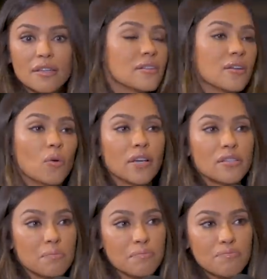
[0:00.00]
isn't
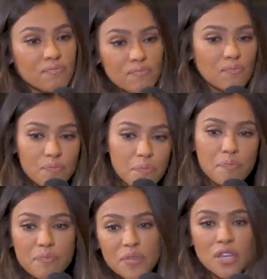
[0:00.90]
going to,
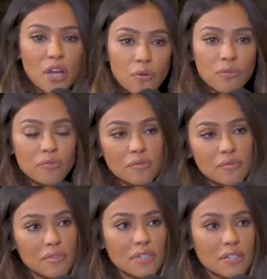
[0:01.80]
you know,
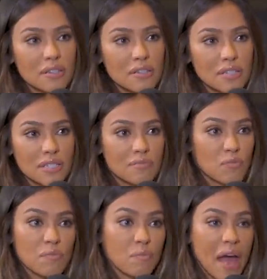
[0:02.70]

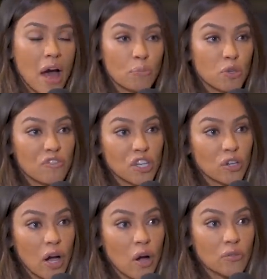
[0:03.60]
help you
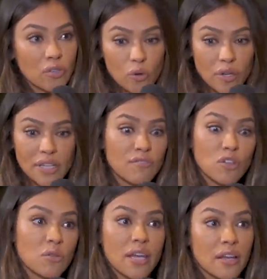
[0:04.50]
figure out or
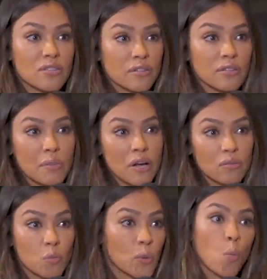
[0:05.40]
give you the answer
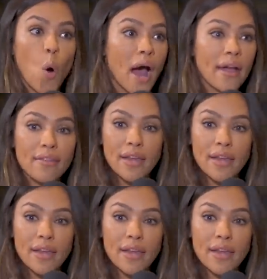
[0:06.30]
about why